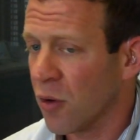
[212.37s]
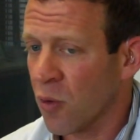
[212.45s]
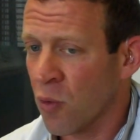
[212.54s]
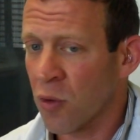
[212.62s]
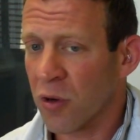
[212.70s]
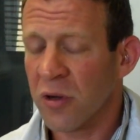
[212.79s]

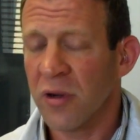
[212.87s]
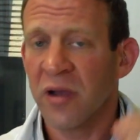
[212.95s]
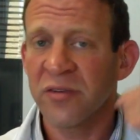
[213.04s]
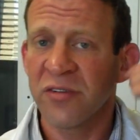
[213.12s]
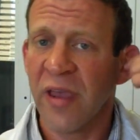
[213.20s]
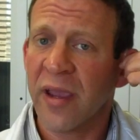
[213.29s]
Or
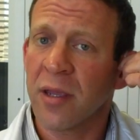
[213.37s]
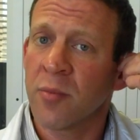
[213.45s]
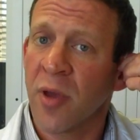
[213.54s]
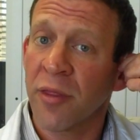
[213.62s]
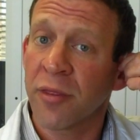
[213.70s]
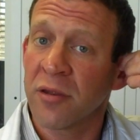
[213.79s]
a second
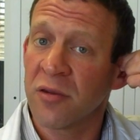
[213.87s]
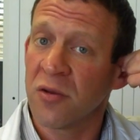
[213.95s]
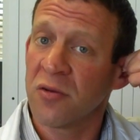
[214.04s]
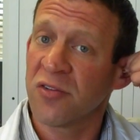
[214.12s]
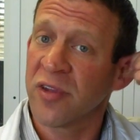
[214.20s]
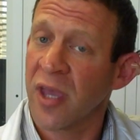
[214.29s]
method
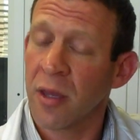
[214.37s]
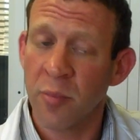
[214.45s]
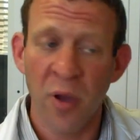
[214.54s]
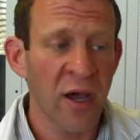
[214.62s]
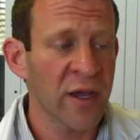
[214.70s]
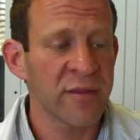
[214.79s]
used to get
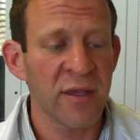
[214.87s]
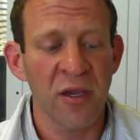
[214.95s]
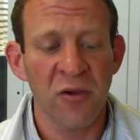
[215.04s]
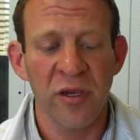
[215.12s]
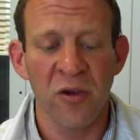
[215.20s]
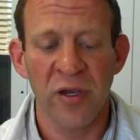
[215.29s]
behind the
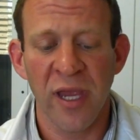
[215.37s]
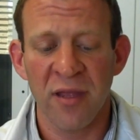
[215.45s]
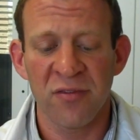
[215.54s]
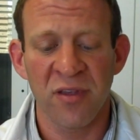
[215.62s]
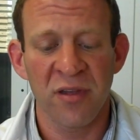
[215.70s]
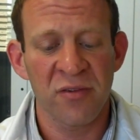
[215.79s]
ear hearing
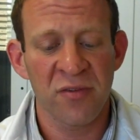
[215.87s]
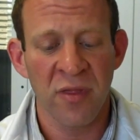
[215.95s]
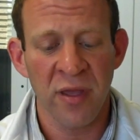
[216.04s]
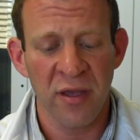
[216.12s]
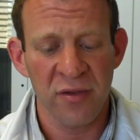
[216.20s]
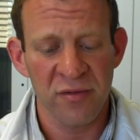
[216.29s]
aids in is
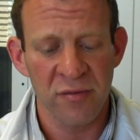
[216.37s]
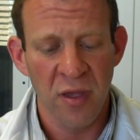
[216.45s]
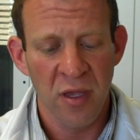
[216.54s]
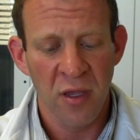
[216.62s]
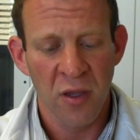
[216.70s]
this.